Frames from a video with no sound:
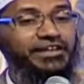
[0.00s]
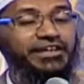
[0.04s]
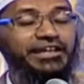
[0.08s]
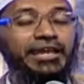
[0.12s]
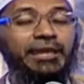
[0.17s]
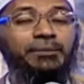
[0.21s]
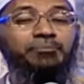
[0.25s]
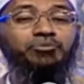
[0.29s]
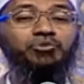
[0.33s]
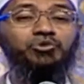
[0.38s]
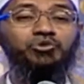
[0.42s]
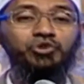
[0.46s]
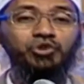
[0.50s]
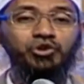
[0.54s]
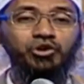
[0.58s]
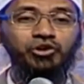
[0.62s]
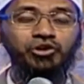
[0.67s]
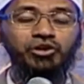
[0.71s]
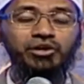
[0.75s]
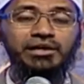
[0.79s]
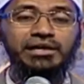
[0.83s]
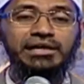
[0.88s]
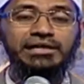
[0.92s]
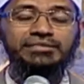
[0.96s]
they came to
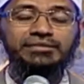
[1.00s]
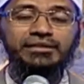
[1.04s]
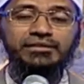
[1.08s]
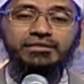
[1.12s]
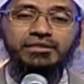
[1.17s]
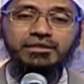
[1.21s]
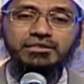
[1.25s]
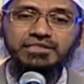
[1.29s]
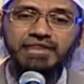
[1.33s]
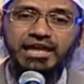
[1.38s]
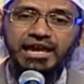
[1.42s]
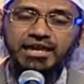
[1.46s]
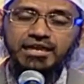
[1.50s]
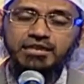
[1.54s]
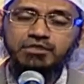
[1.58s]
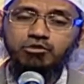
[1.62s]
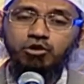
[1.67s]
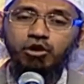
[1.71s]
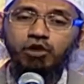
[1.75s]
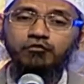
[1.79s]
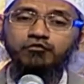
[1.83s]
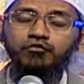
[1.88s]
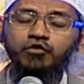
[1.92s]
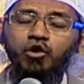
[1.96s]
know that the size
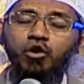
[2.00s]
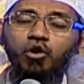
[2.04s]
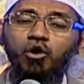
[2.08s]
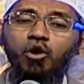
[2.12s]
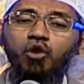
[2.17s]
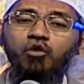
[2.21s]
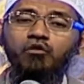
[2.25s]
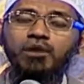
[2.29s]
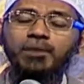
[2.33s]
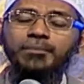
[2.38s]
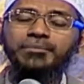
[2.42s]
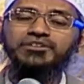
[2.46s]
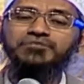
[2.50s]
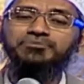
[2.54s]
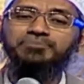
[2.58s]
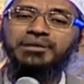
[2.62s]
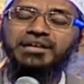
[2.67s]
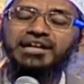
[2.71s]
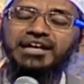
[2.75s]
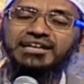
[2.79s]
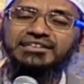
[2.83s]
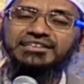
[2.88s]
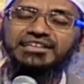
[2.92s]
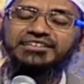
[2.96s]
of the ovum is
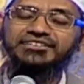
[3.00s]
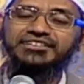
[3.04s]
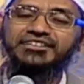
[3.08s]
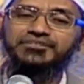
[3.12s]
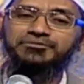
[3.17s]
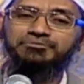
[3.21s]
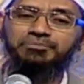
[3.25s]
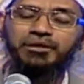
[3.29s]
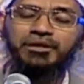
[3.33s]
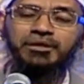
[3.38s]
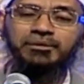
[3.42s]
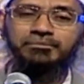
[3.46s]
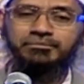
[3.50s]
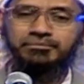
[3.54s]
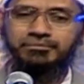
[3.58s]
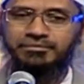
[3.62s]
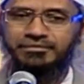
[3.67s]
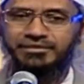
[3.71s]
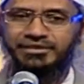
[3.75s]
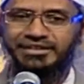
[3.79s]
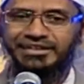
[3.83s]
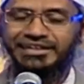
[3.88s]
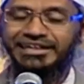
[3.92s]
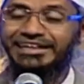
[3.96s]
bigger than the sperm,
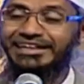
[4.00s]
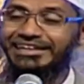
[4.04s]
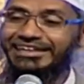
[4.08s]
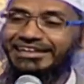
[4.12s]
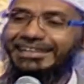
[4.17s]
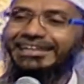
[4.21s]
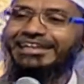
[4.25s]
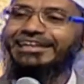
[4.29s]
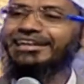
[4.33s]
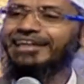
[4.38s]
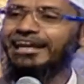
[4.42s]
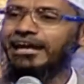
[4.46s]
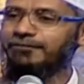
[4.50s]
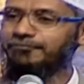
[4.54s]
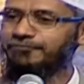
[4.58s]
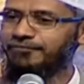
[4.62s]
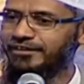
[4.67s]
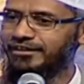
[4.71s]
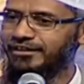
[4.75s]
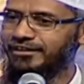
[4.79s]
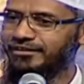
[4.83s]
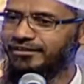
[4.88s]
de Graaf,